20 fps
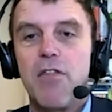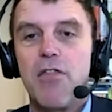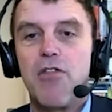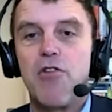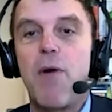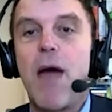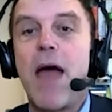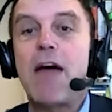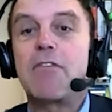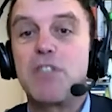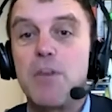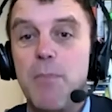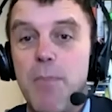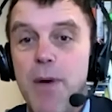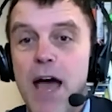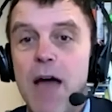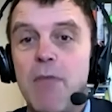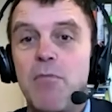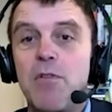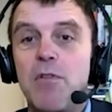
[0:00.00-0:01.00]
throughout
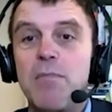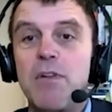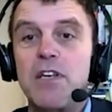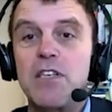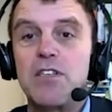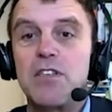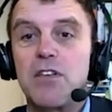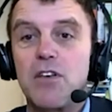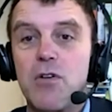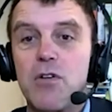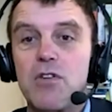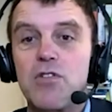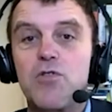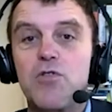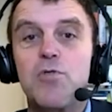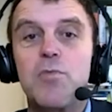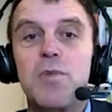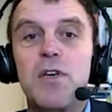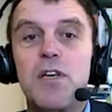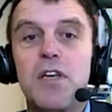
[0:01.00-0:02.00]
Japan with Minister
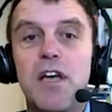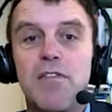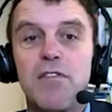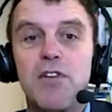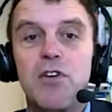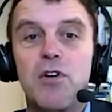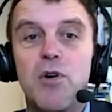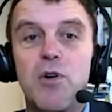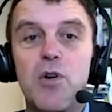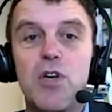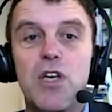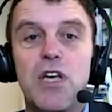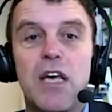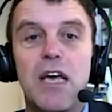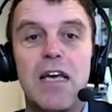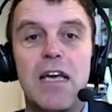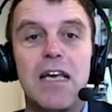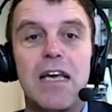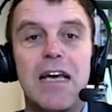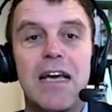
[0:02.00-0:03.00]
Koizumi, Governor
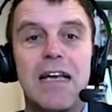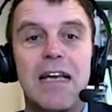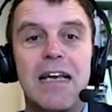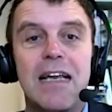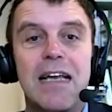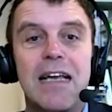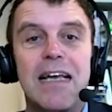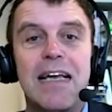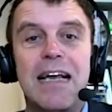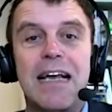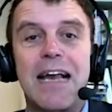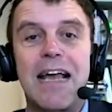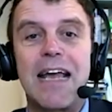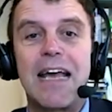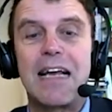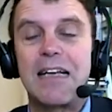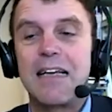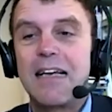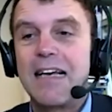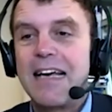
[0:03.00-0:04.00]
Koike, and
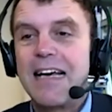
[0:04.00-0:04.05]
ICLEI.